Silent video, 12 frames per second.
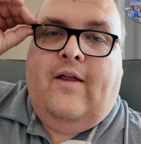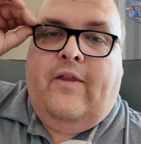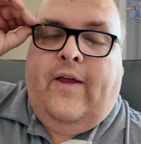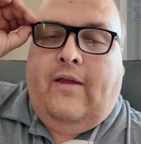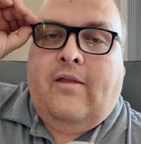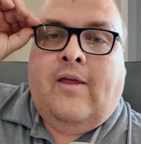
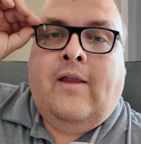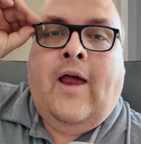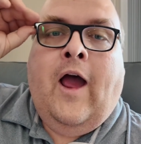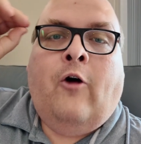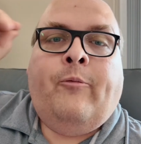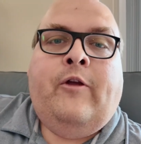Things that
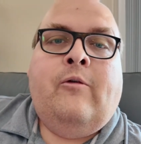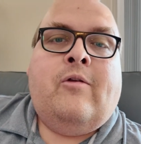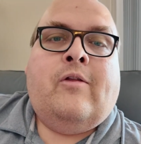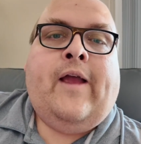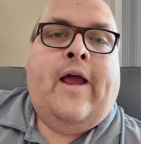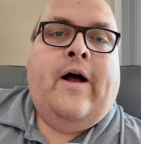help you
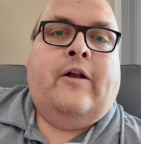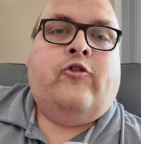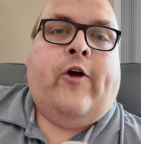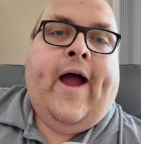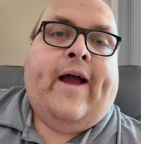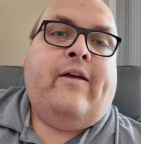stay on
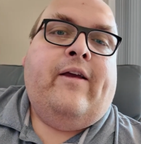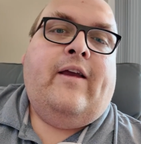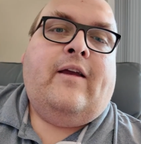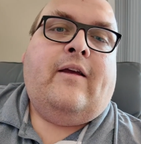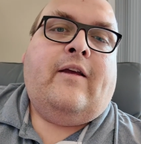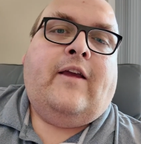track,
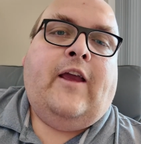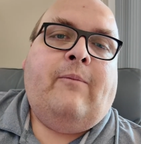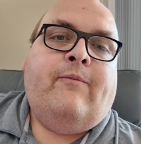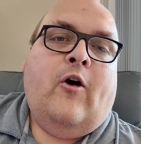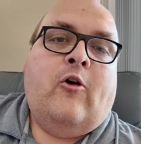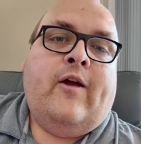
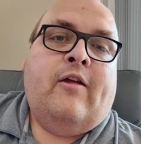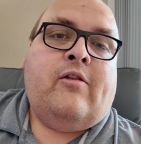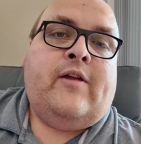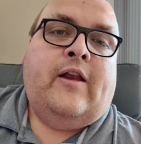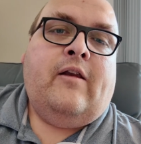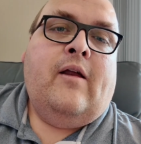keep
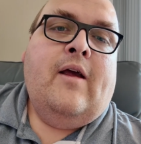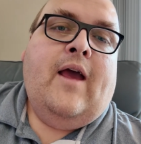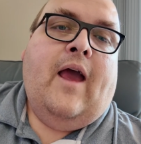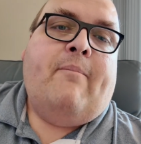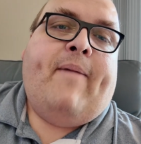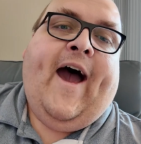focused, and
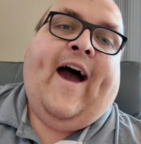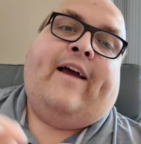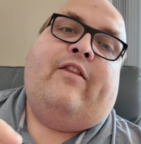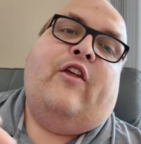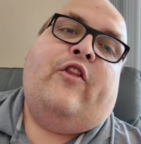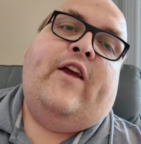
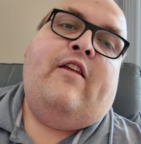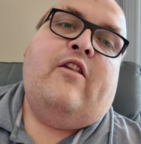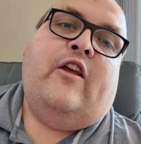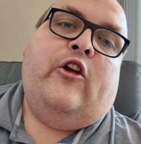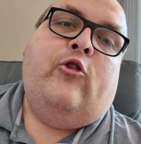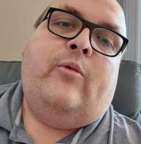pack the things
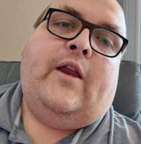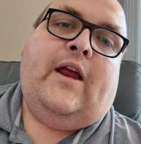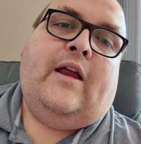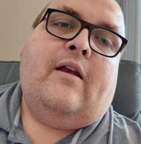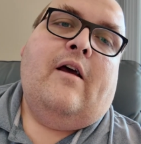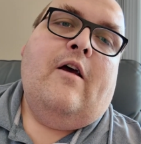that you
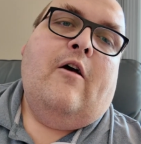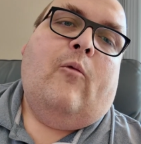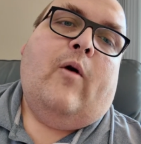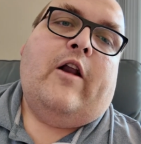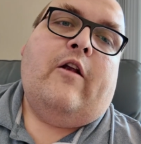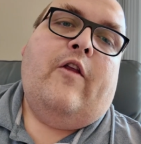need.
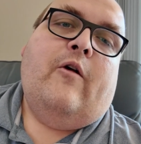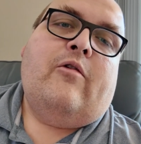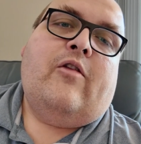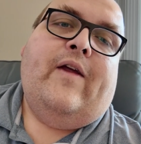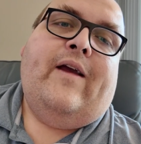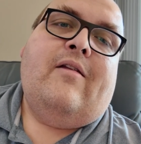What are
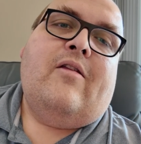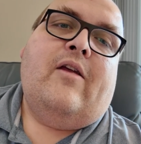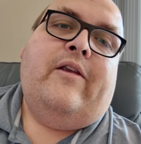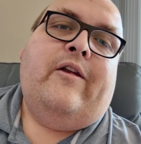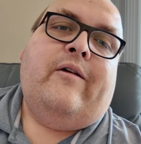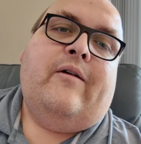those things
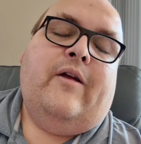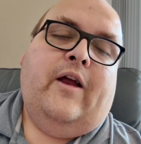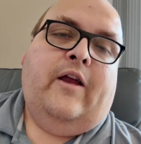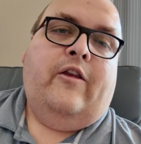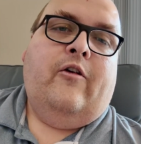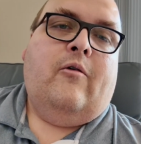in
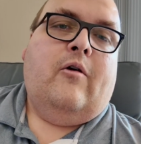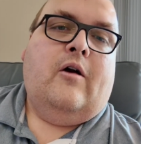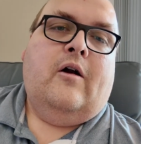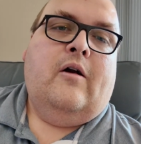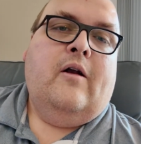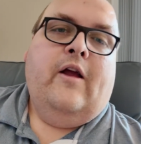
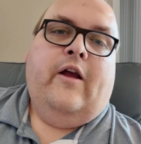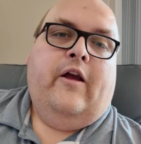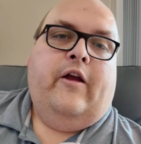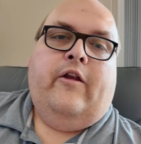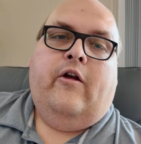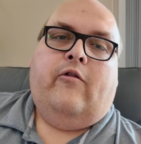your
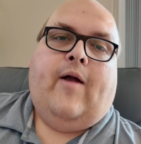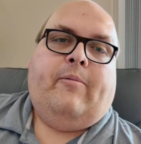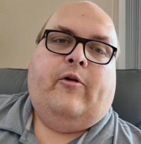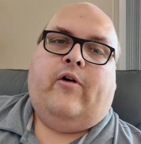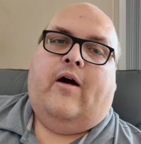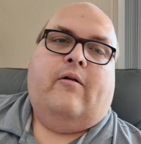
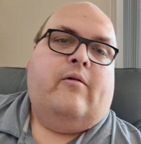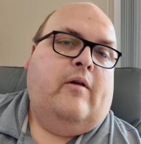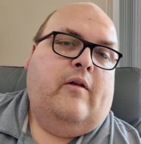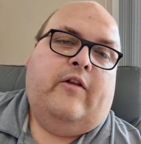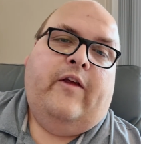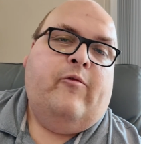repertoire?
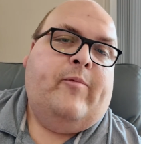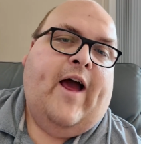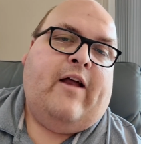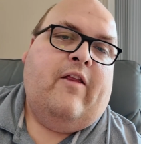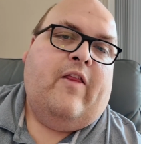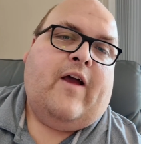Leave them
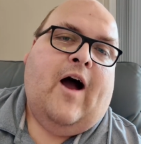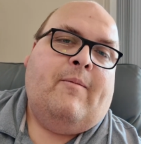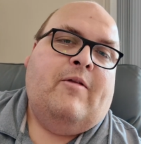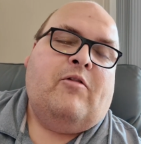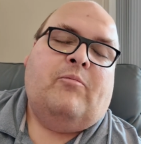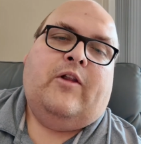down in the
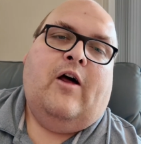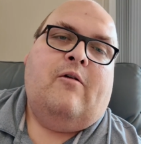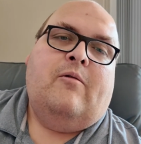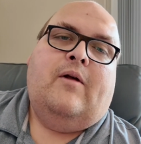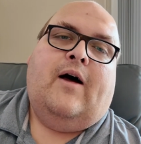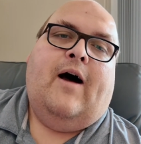comments
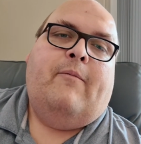below.